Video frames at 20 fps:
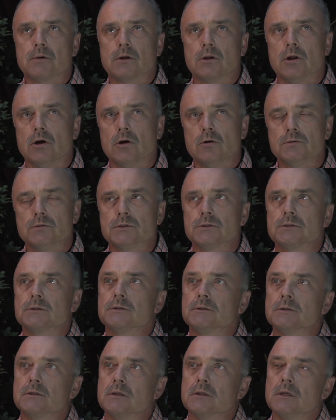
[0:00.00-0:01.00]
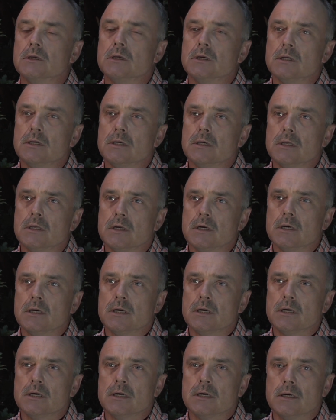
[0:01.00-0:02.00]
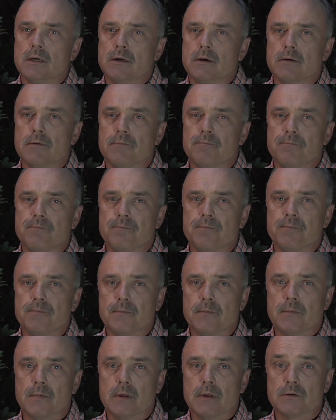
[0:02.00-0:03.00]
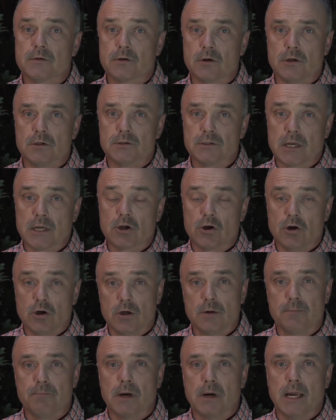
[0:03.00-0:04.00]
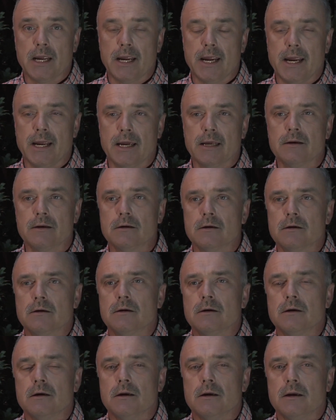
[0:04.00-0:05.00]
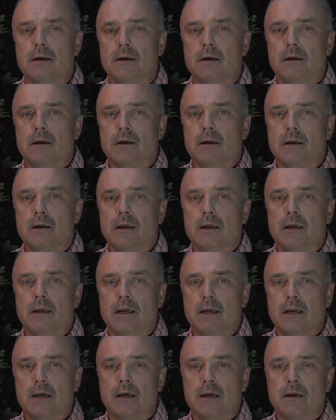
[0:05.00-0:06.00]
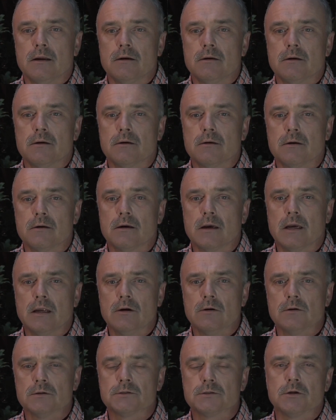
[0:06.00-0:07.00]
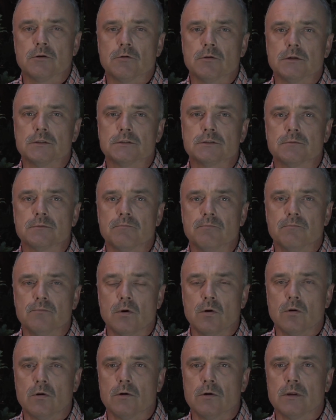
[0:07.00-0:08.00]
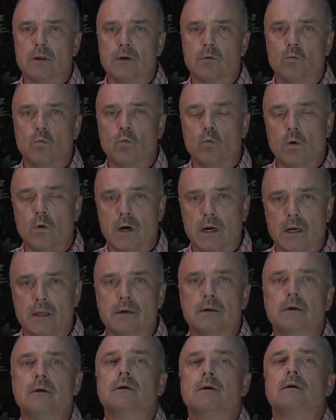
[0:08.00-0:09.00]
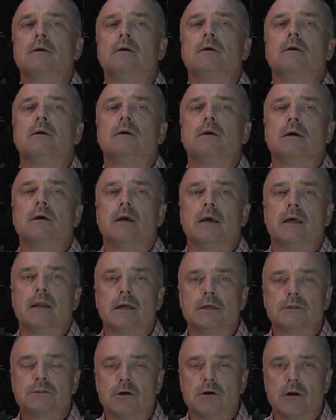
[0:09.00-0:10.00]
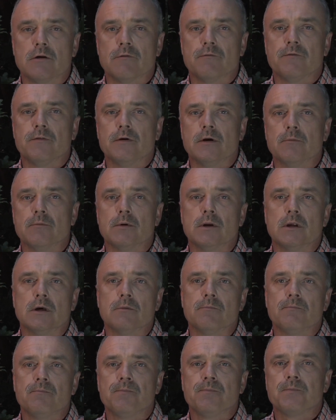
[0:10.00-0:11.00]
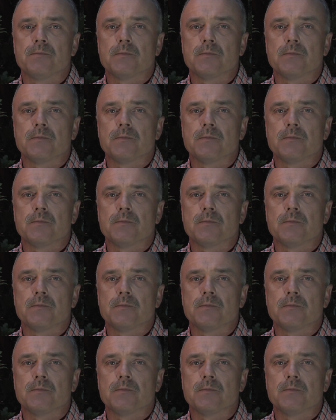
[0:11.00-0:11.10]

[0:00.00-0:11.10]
close, as good as I could by hand. And I noticed there was more than one, and I started filming them